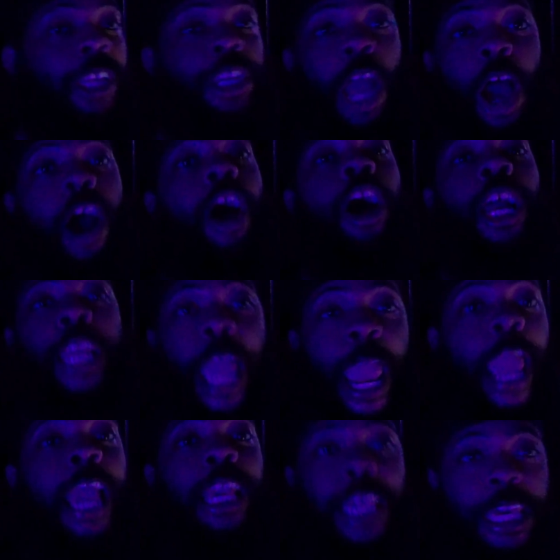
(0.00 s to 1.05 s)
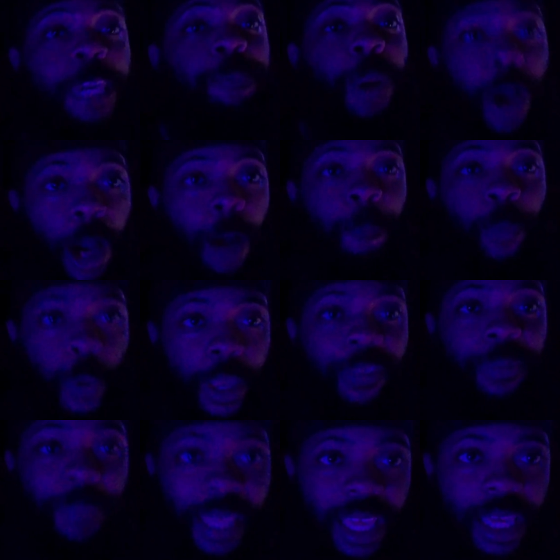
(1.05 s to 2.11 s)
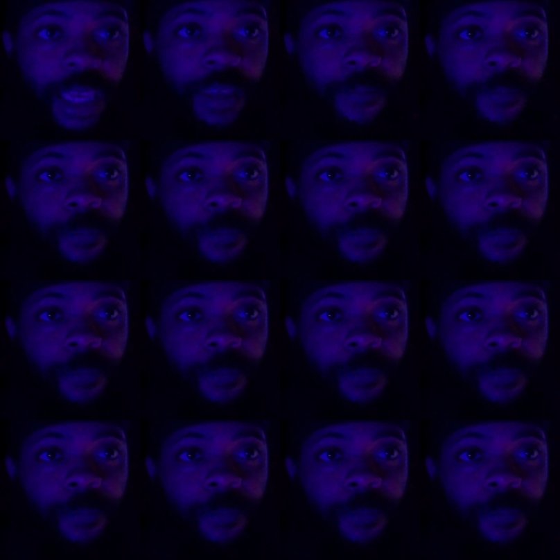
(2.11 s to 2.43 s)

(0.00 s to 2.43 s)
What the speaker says: Y'all can't keep up with me.